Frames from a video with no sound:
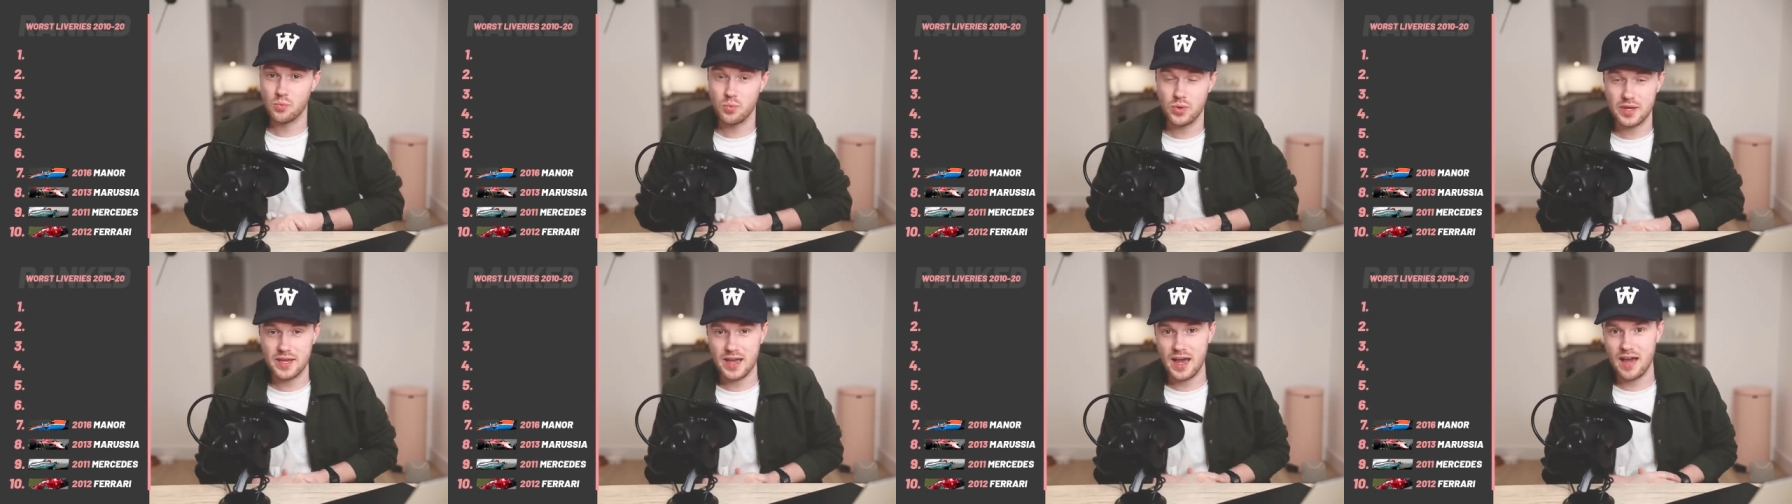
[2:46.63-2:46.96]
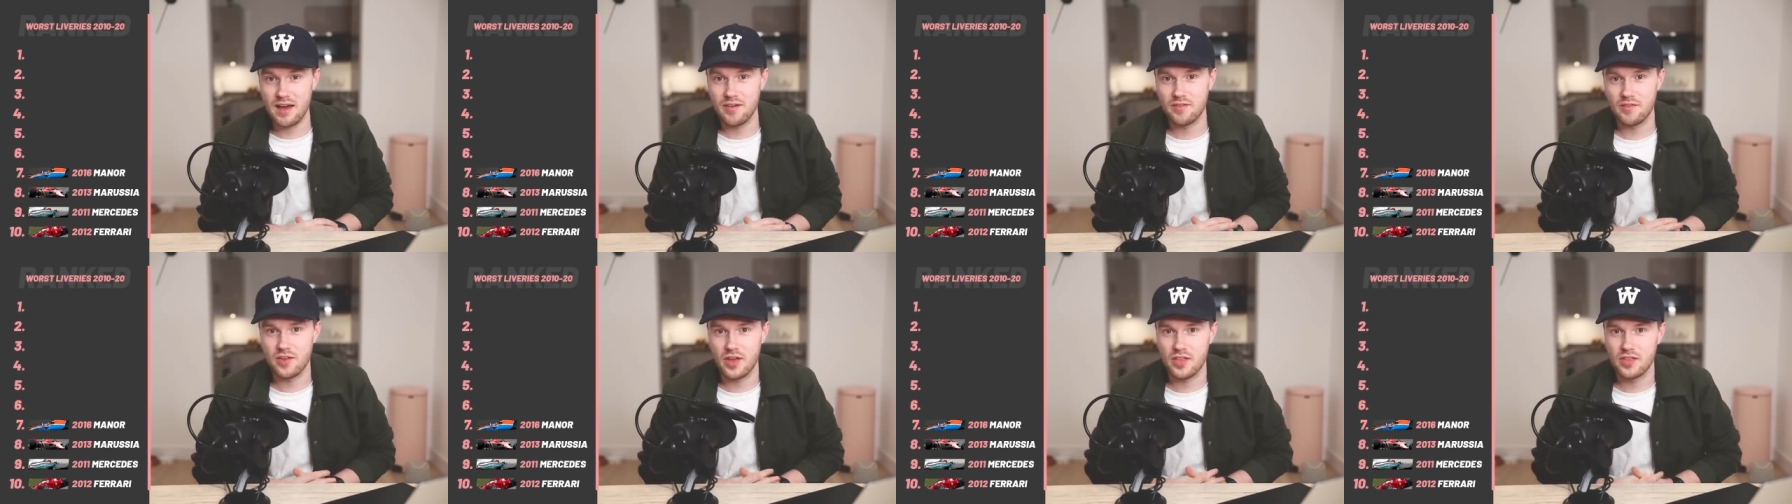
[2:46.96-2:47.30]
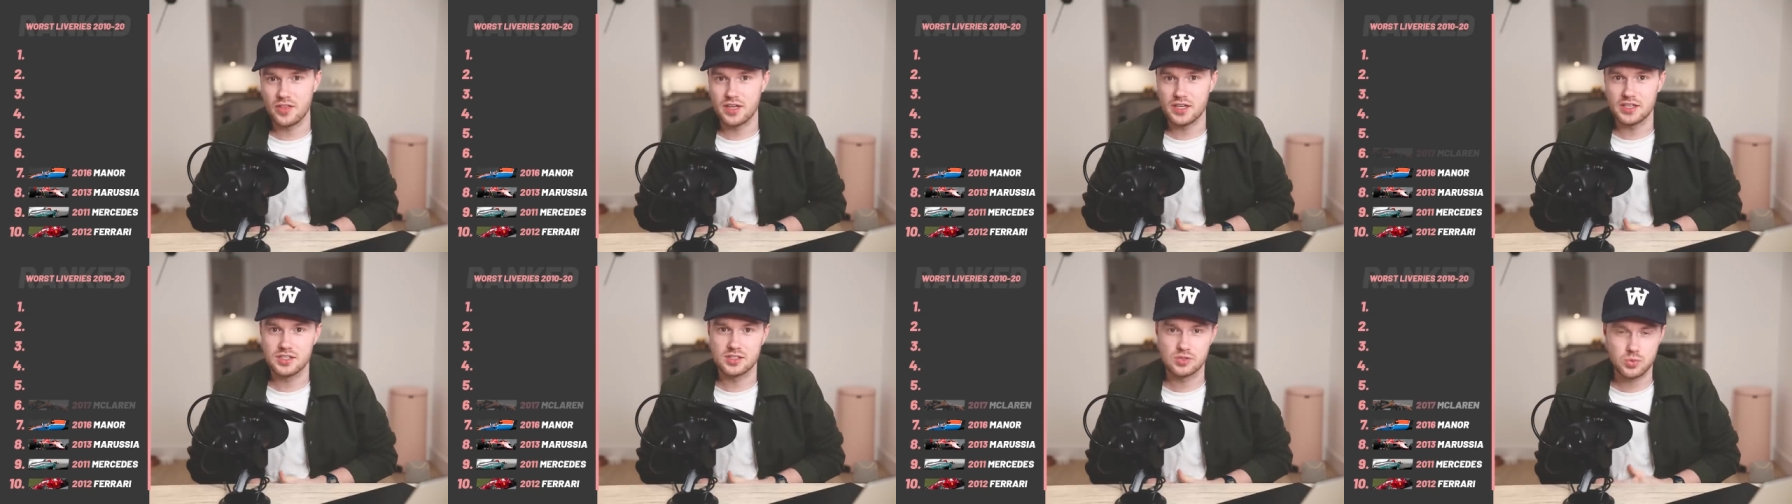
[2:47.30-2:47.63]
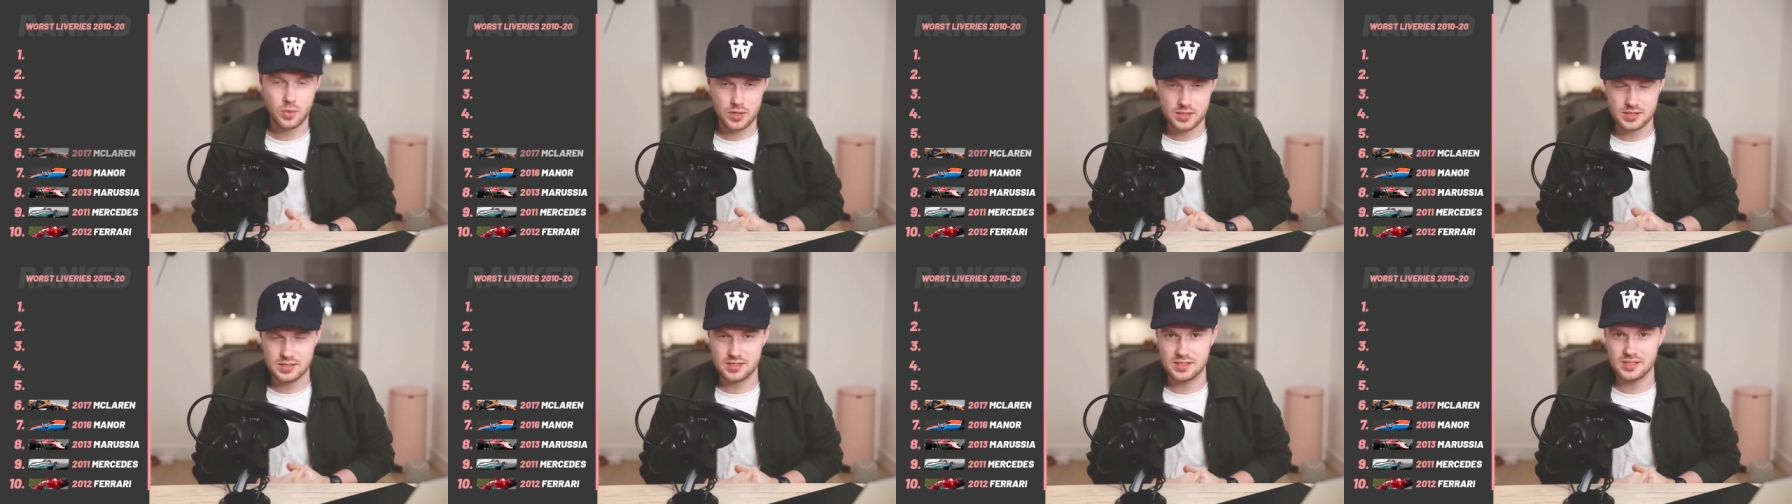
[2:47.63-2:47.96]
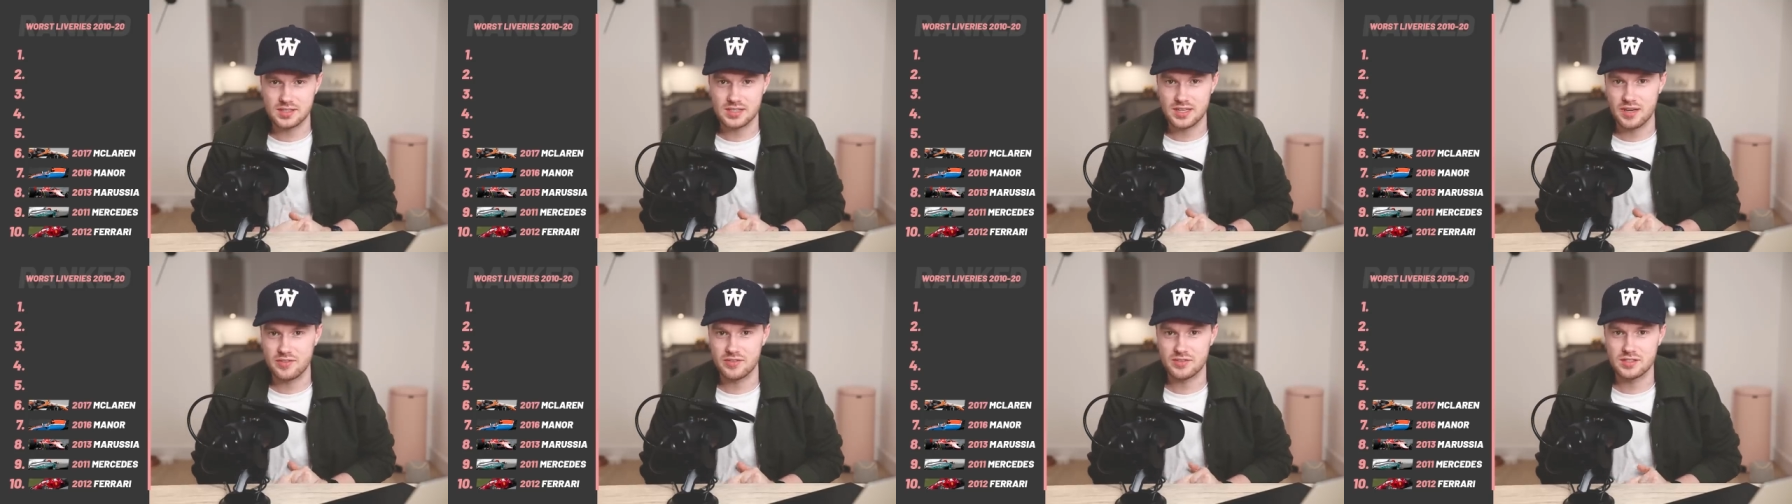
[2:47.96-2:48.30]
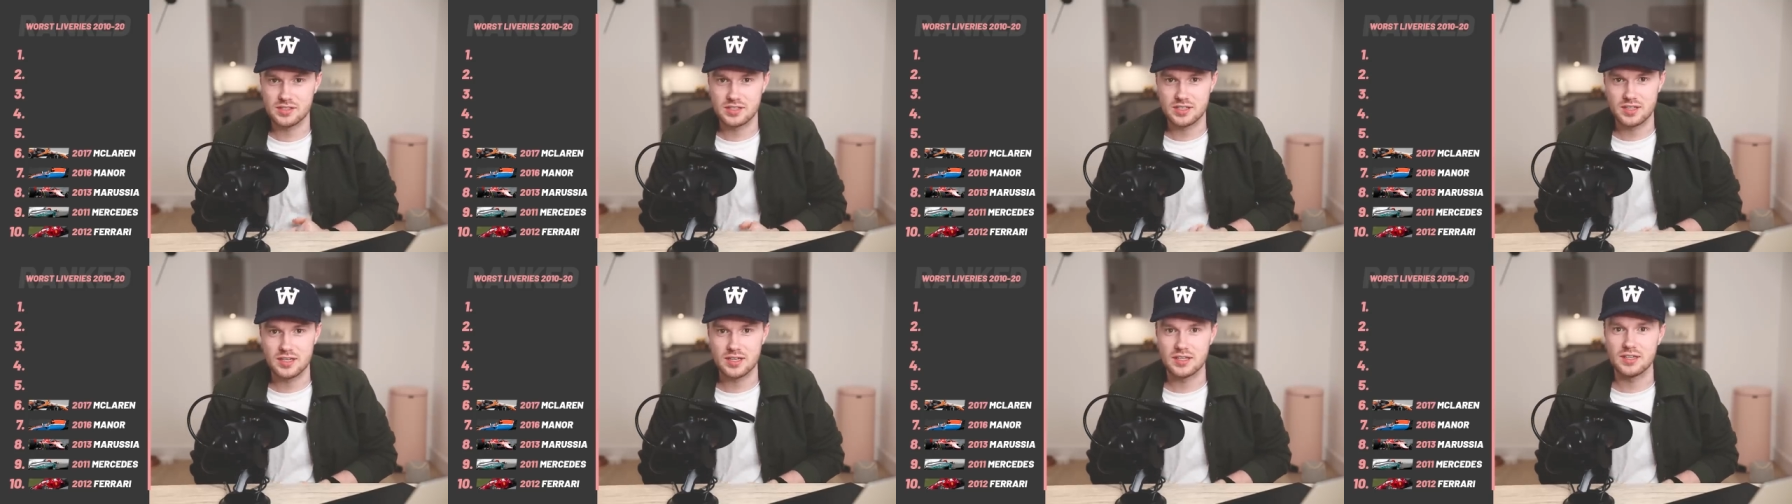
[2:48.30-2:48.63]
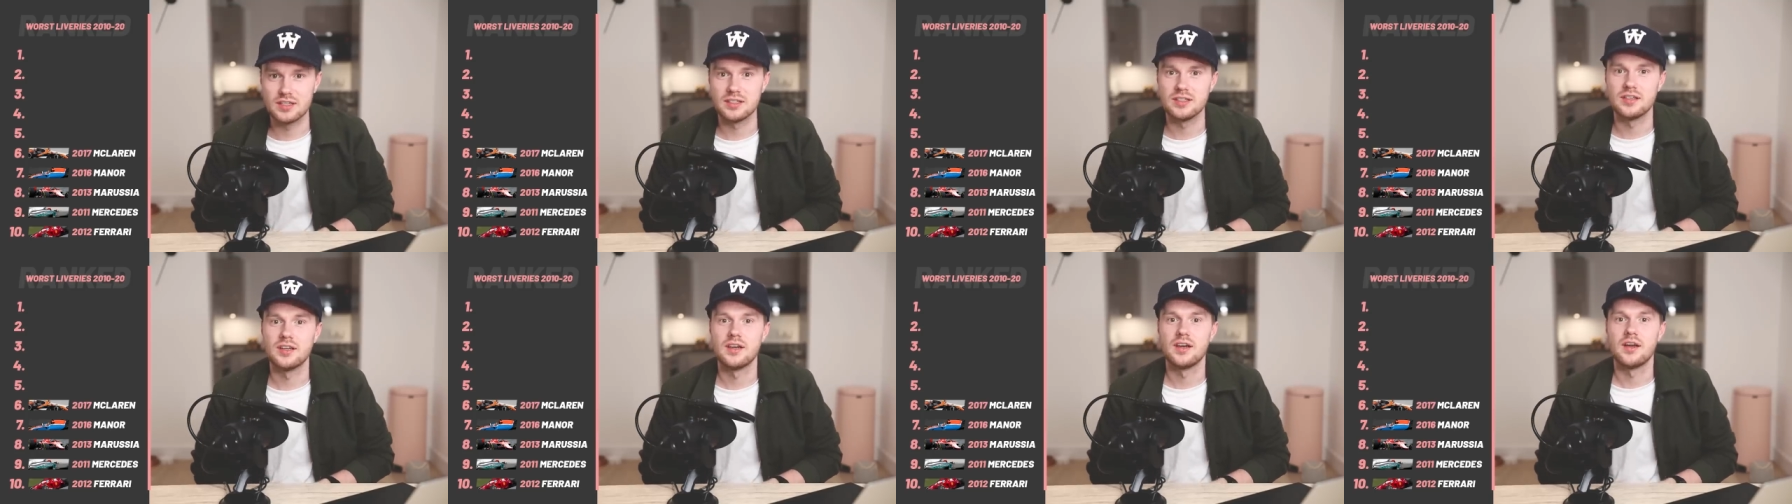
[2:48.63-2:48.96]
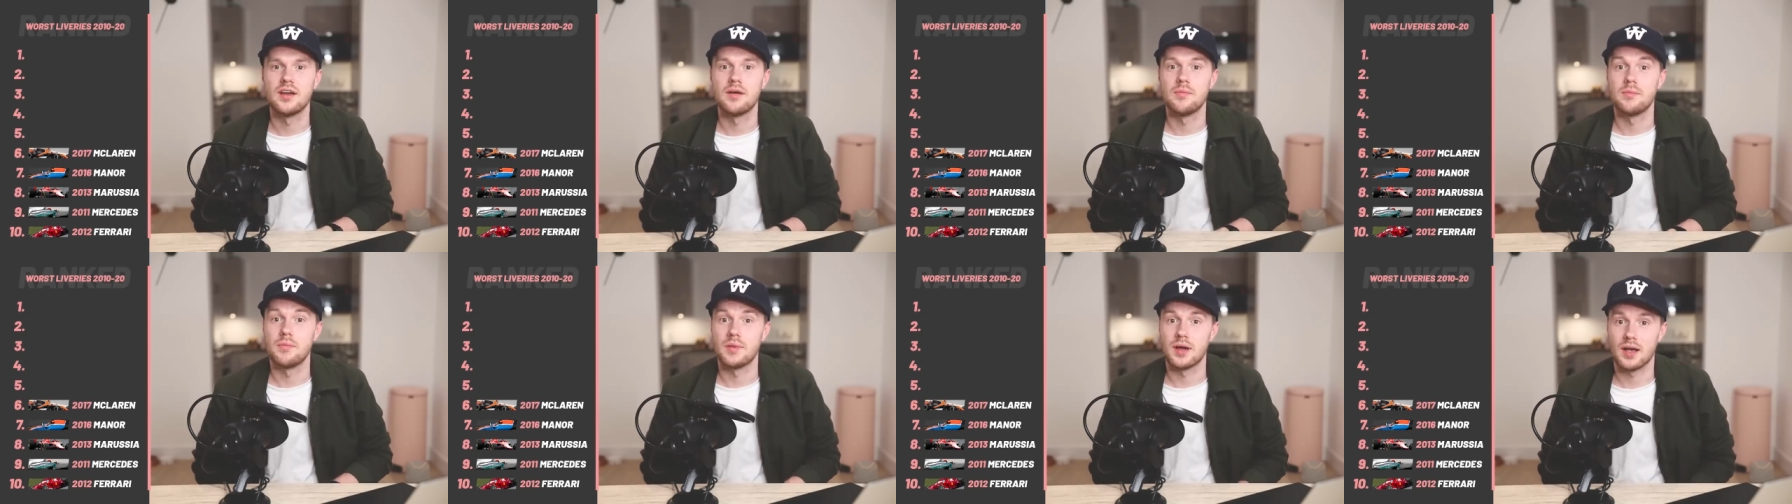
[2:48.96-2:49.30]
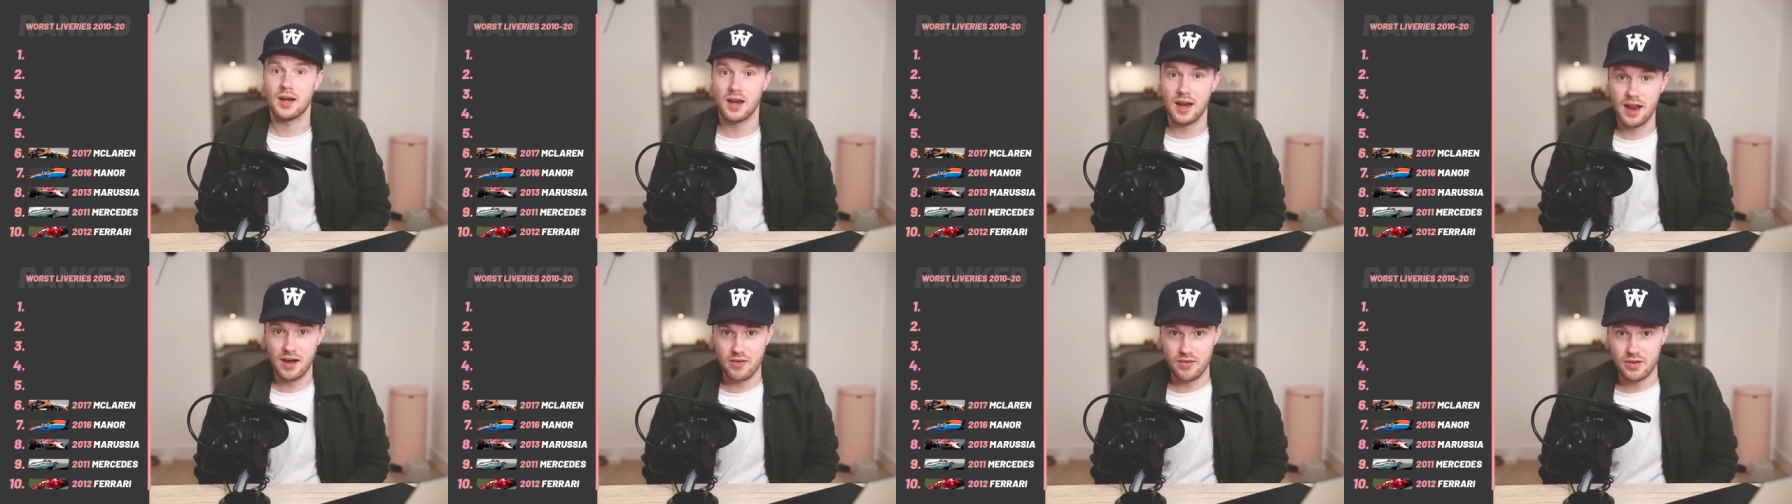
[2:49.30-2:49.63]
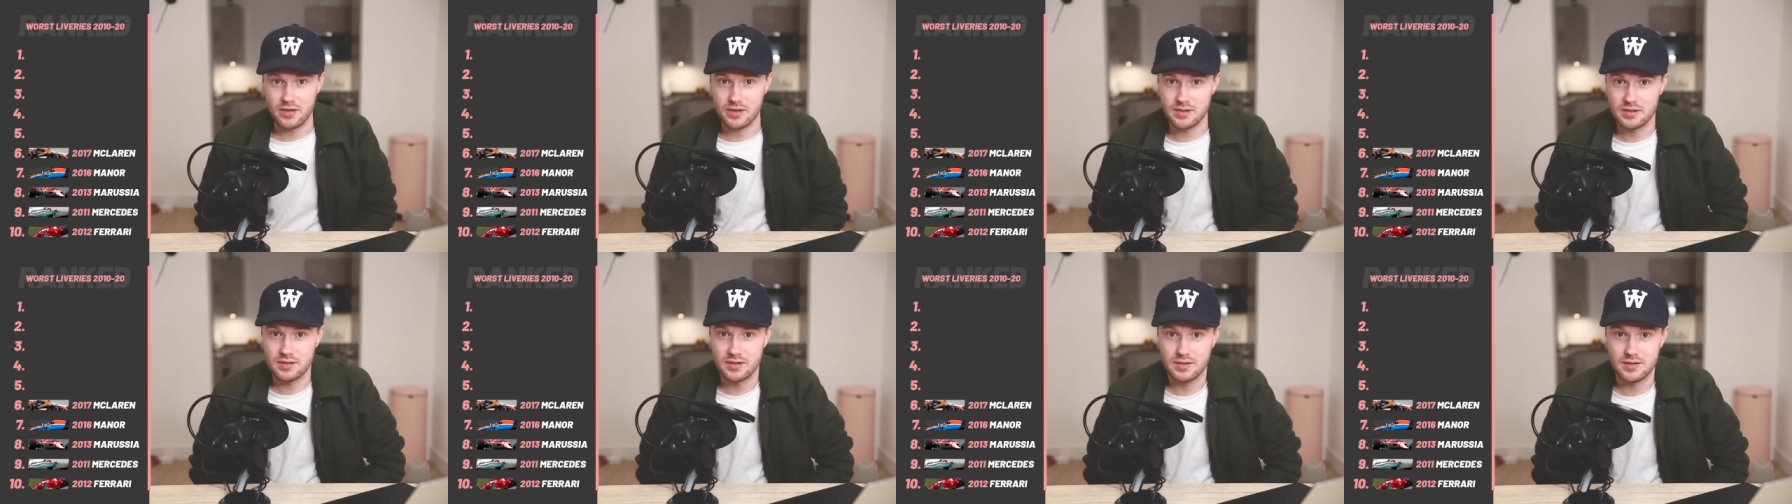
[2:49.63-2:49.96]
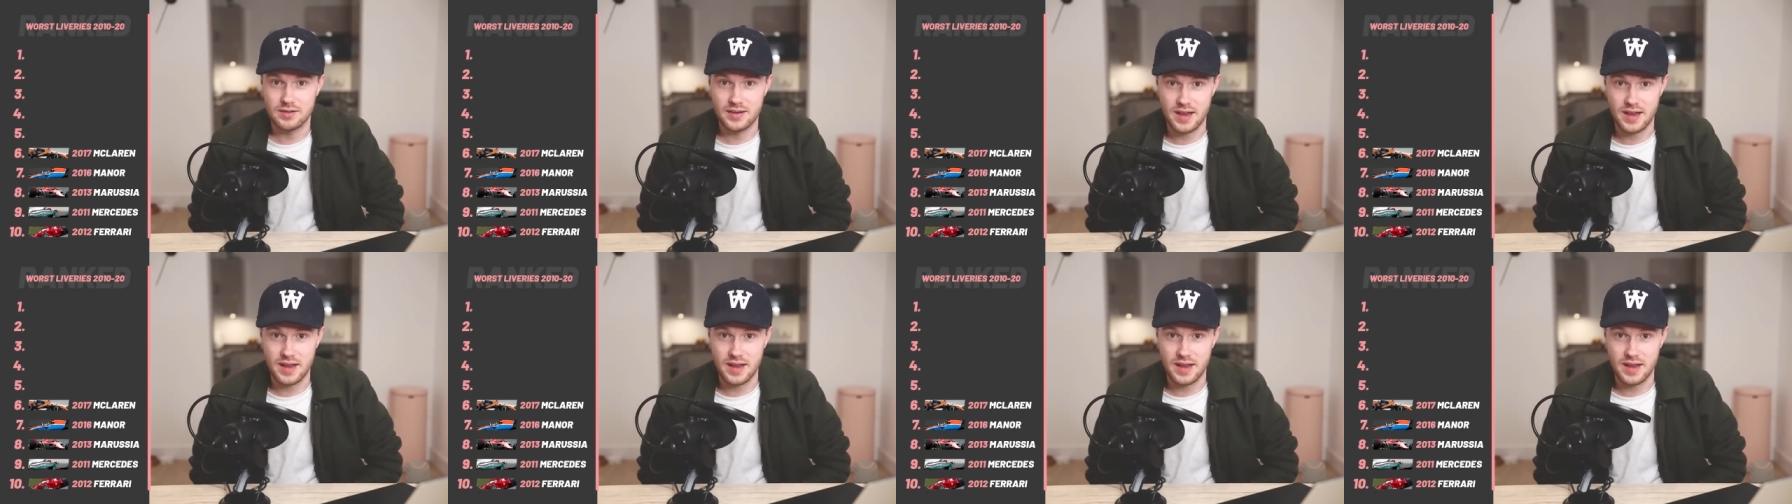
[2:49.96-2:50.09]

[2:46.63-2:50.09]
we have the 2017 McLaren.